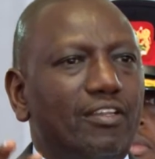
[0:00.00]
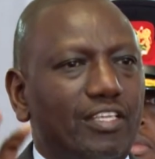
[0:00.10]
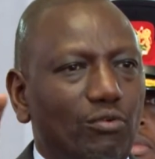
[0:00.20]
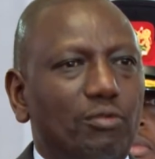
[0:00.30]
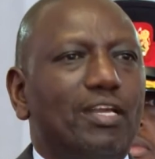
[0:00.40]

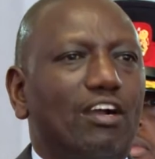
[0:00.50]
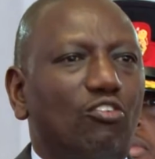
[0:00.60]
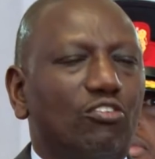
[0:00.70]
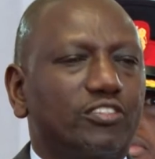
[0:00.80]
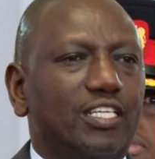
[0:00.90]
there will be a
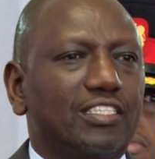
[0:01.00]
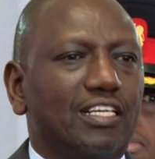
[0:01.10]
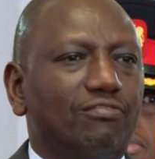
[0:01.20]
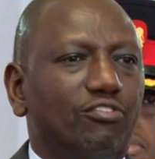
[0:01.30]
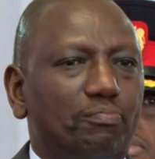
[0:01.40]
call
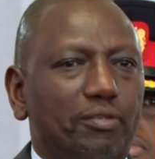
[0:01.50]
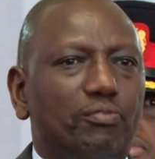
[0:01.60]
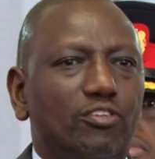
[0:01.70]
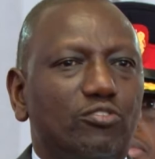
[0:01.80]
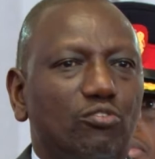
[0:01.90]
center for
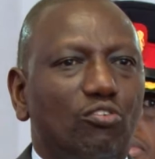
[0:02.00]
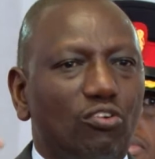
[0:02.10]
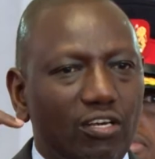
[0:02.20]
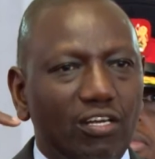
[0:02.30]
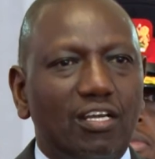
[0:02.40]
people to call